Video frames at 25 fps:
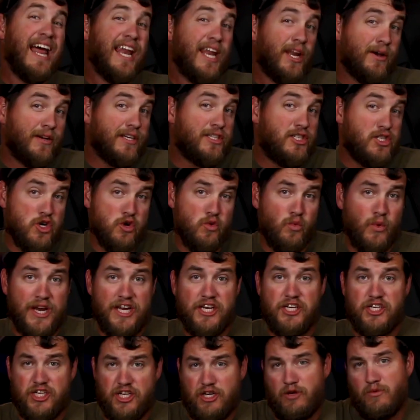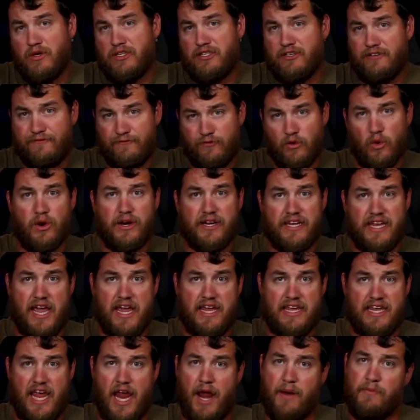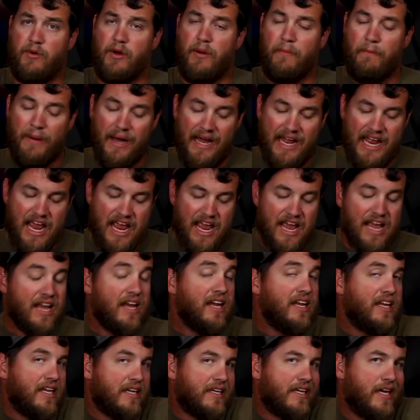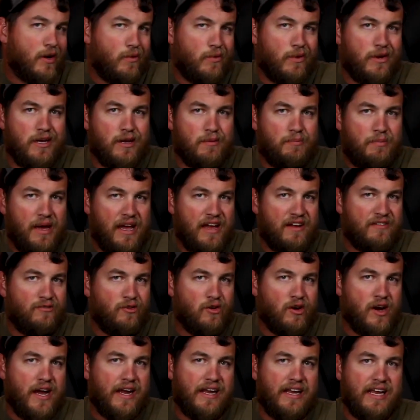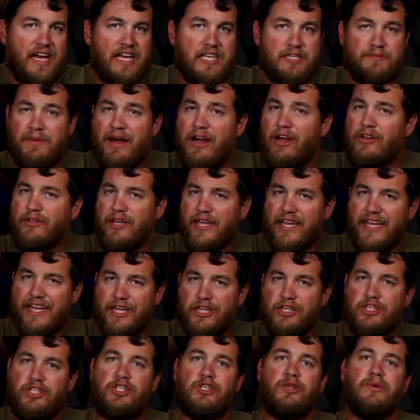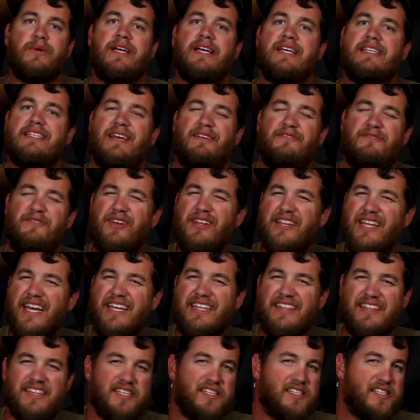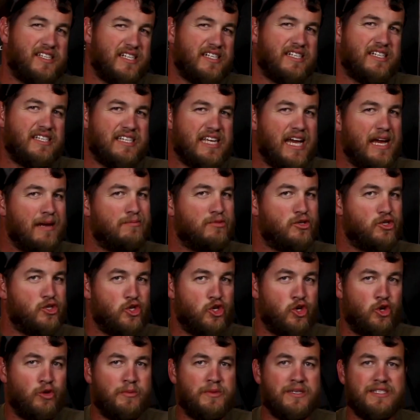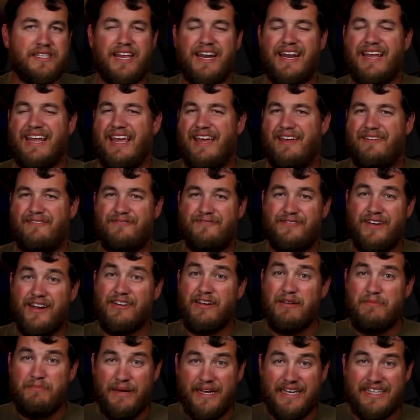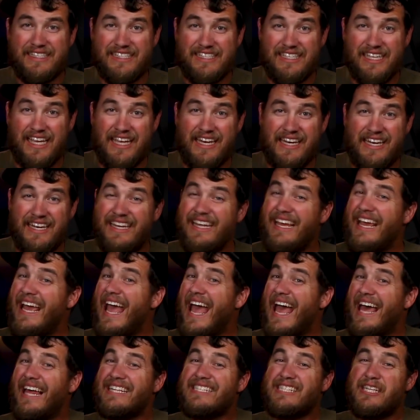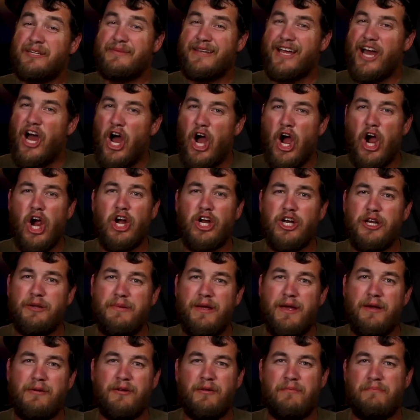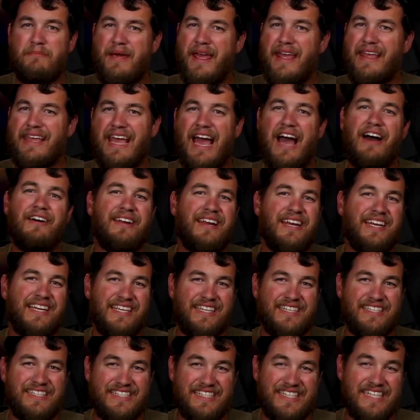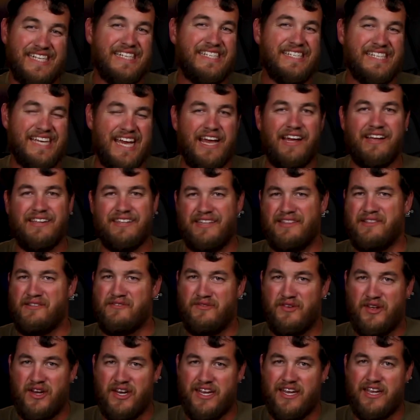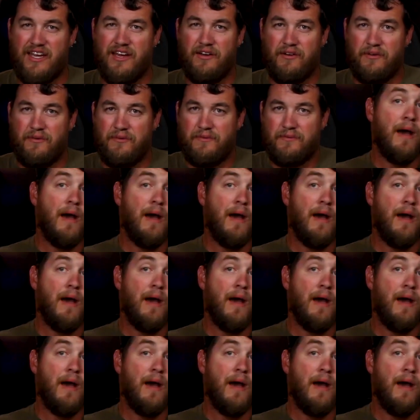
Now I do wish it was a 4K camera, but you get what you pay for, I guess. My only issue is I feel like the 6x zoom is going to get very pixelated, and it's going to be hard to be able to make out any detail in the video.